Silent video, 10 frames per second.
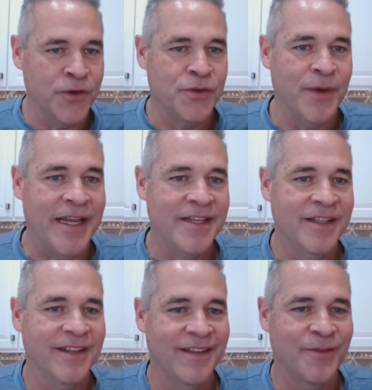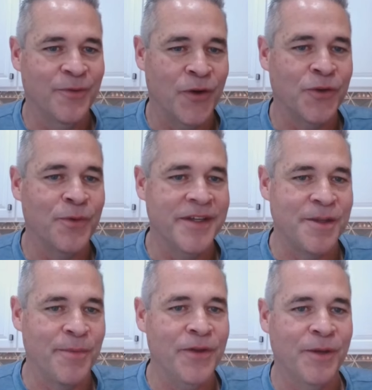first ray
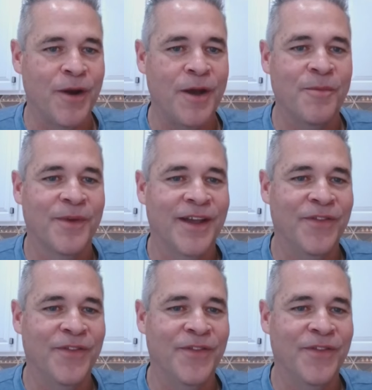stability problem?